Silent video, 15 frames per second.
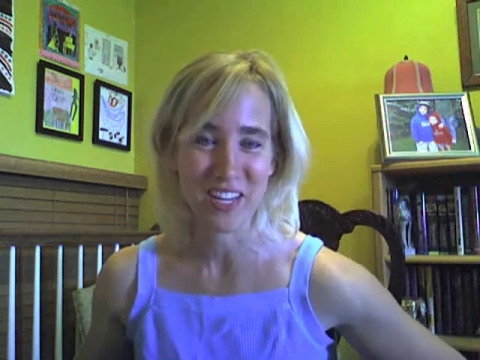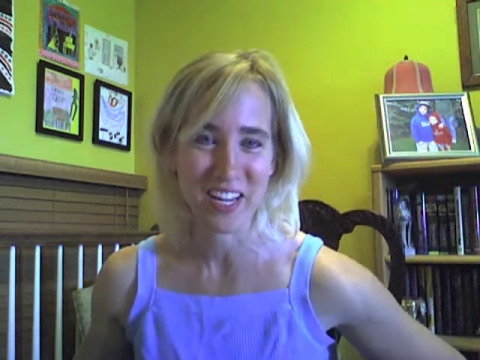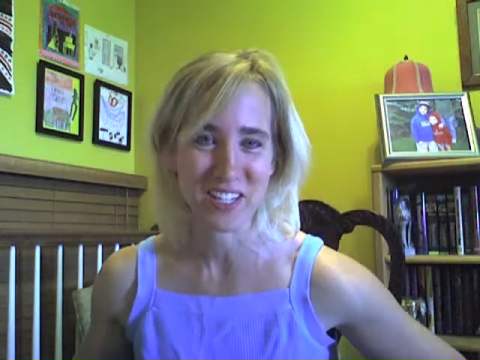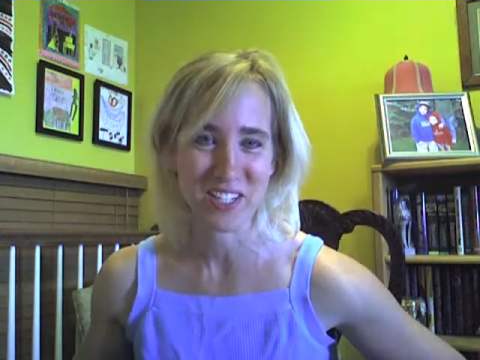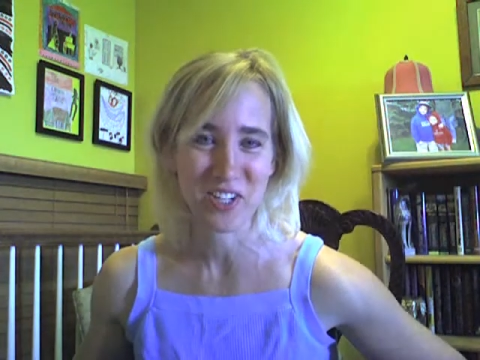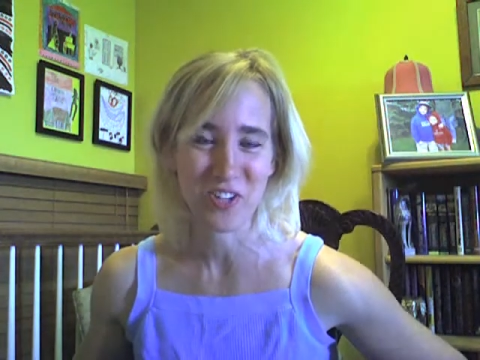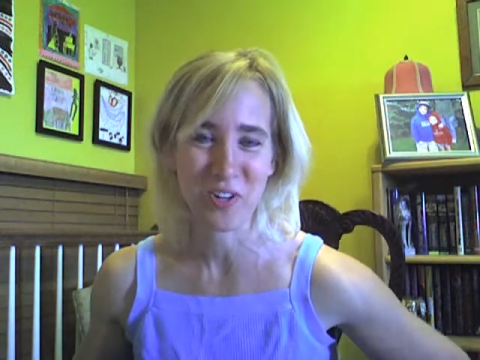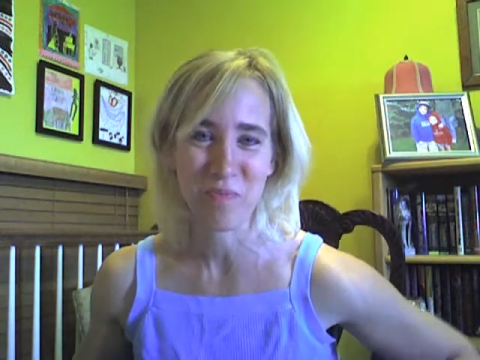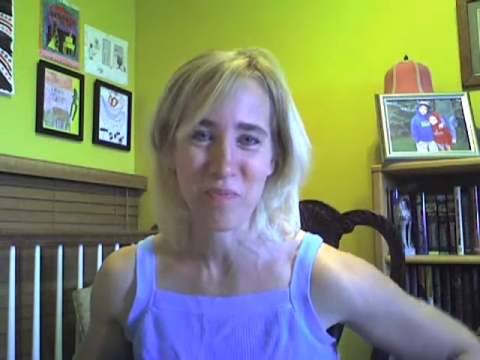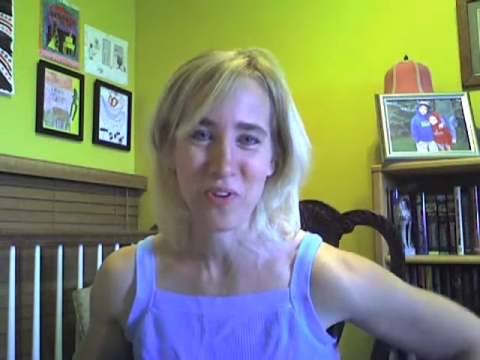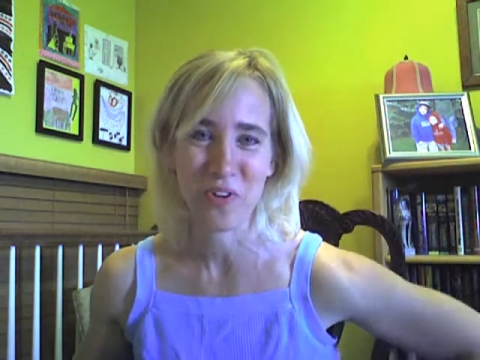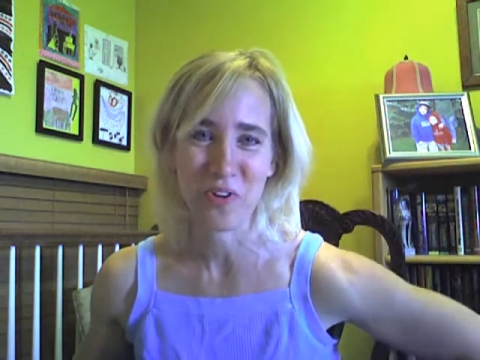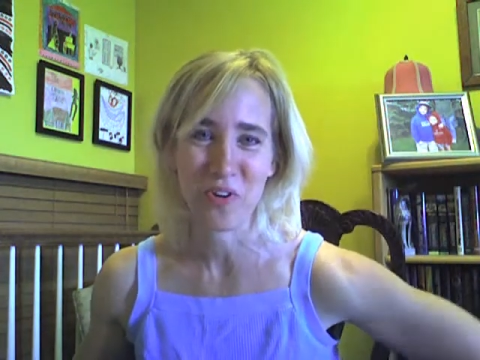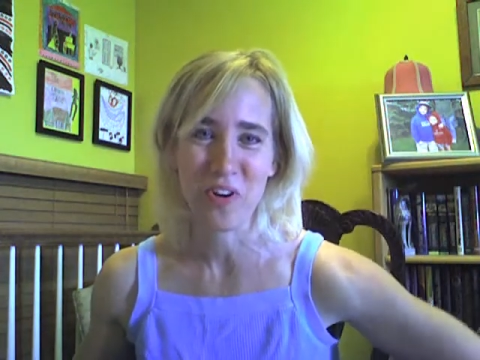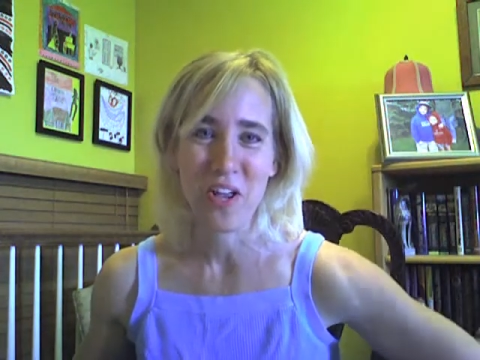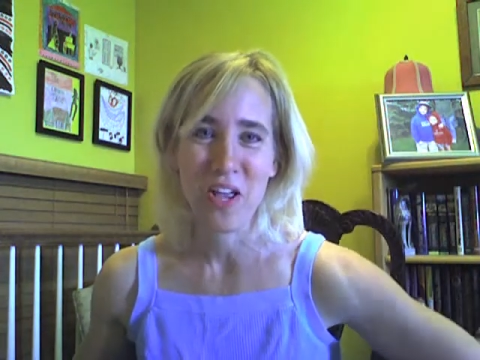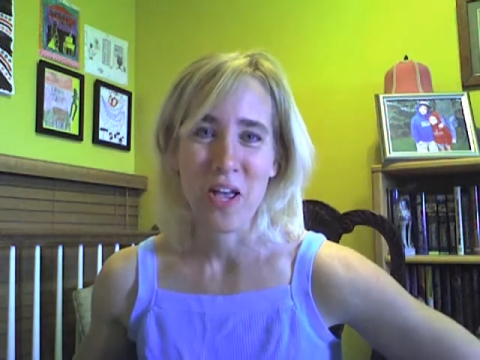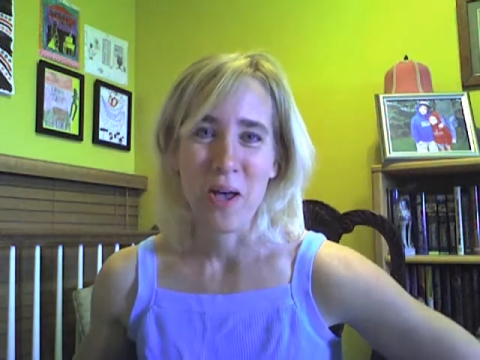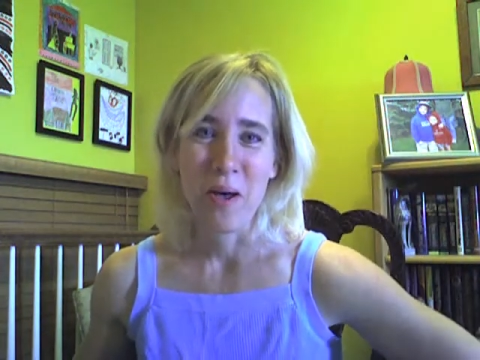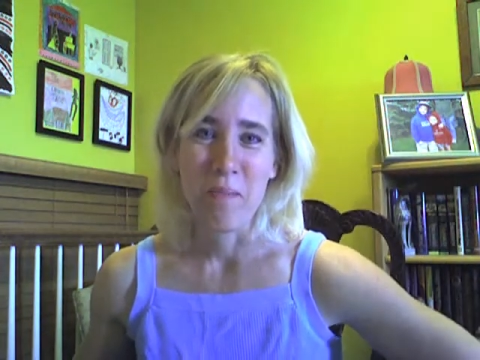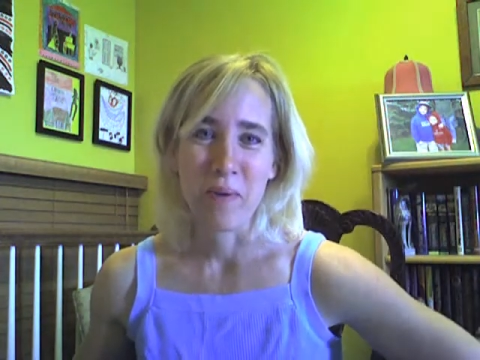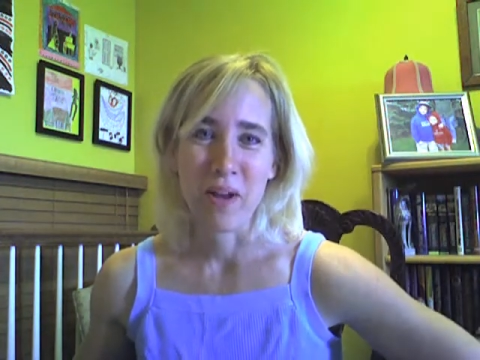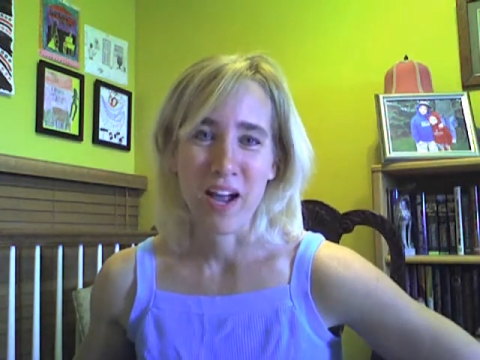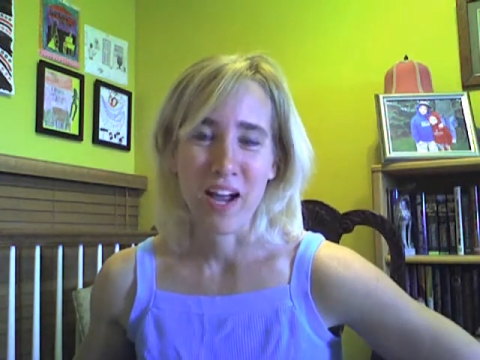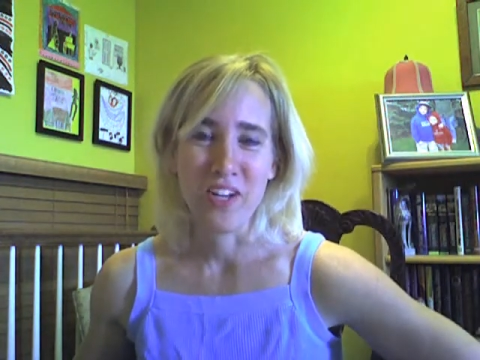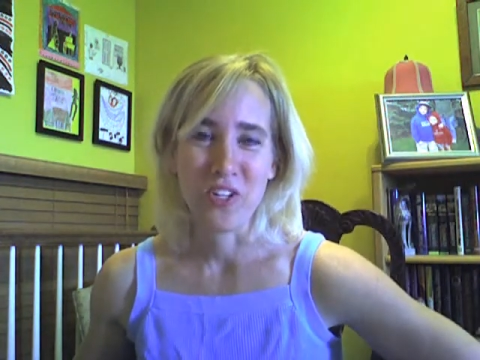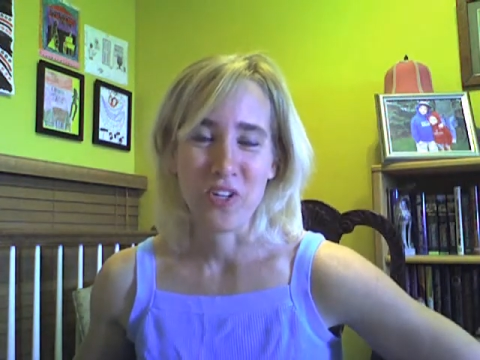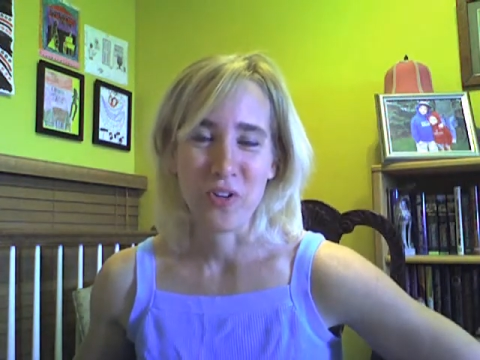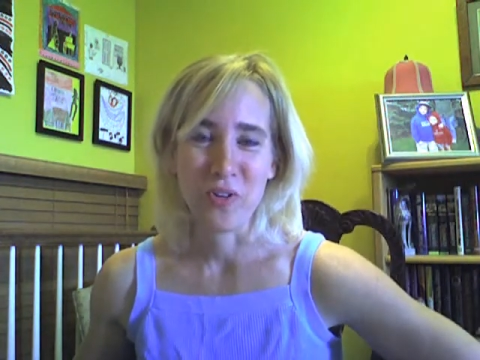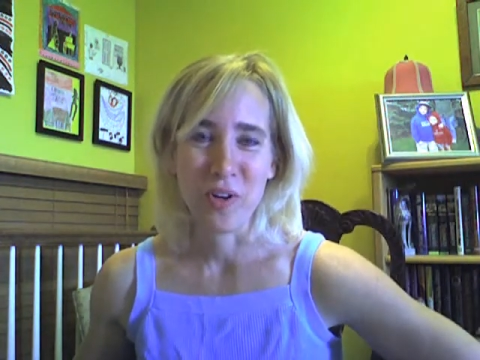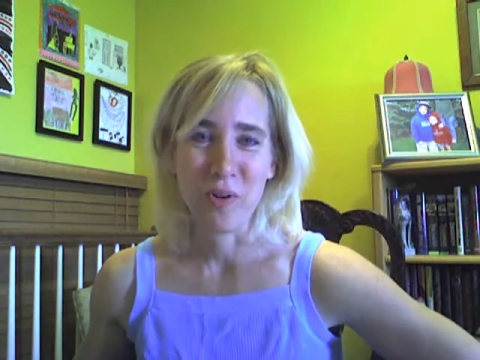next to your computer, but I do.